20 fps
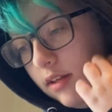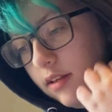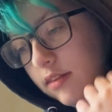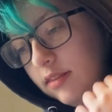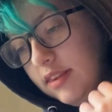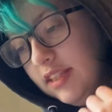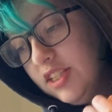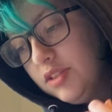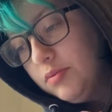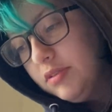
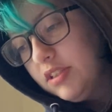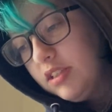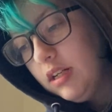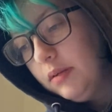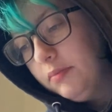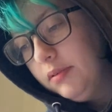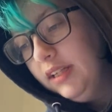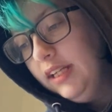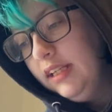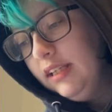This was
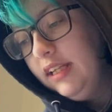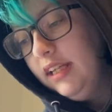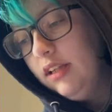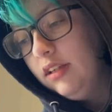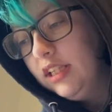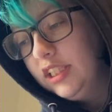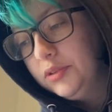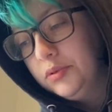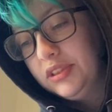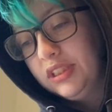
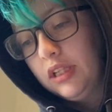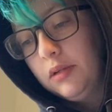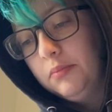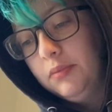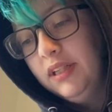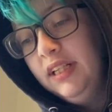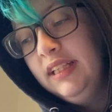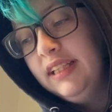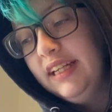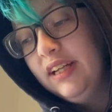a
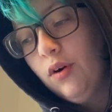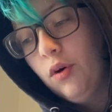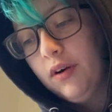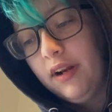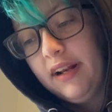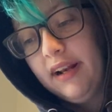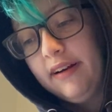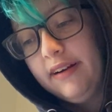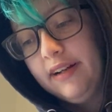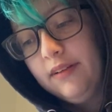completely
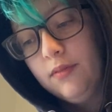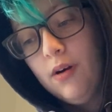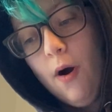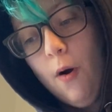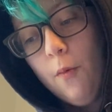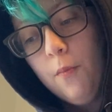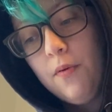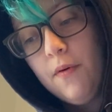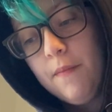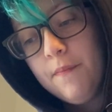ordinary
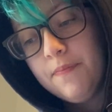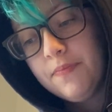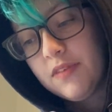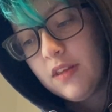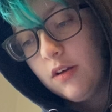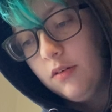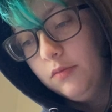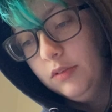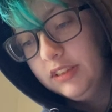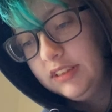rope.
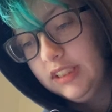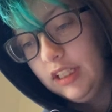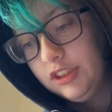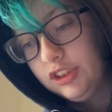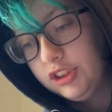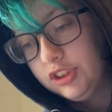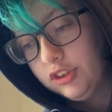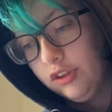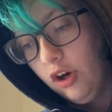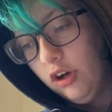With such
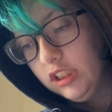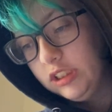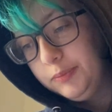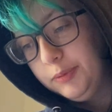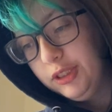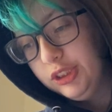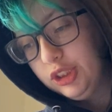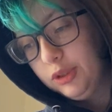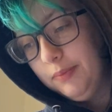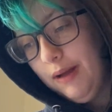strong
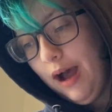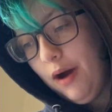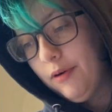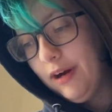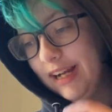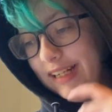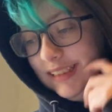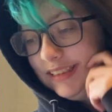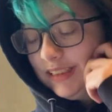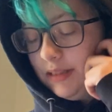spiritual power
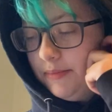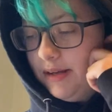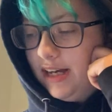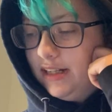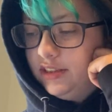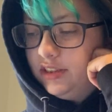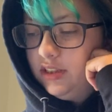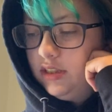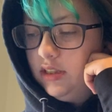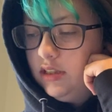at his
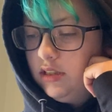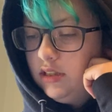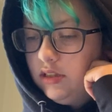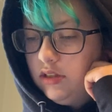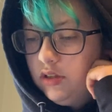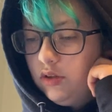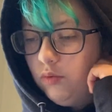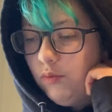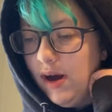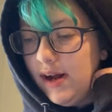command,
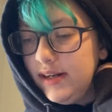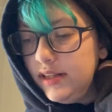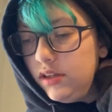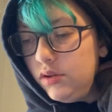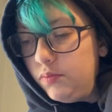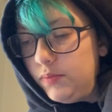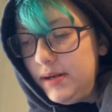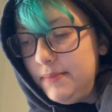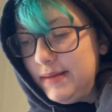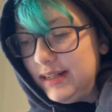why did the
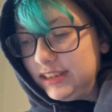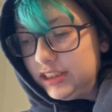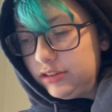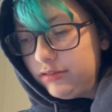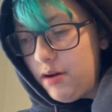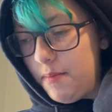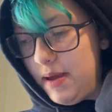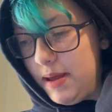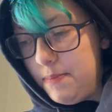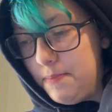Windmaster
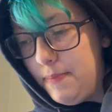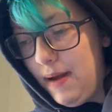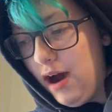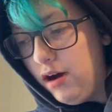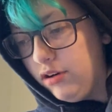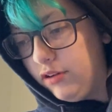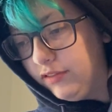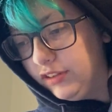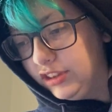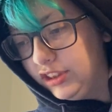remain
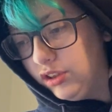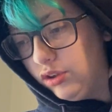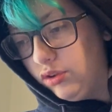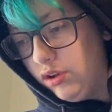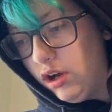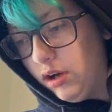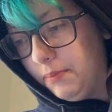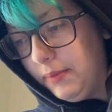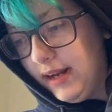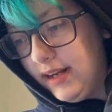bound for so
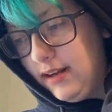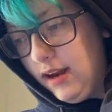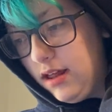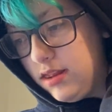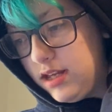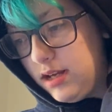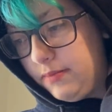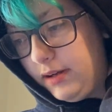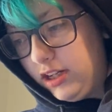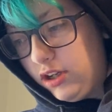long by
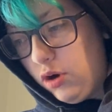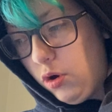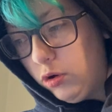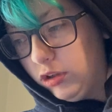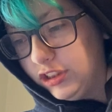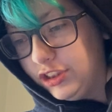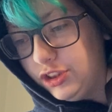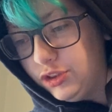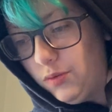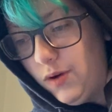nothing but
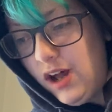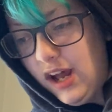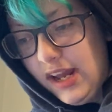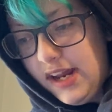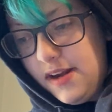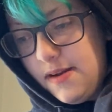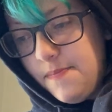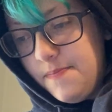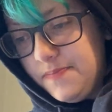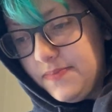coarse twine?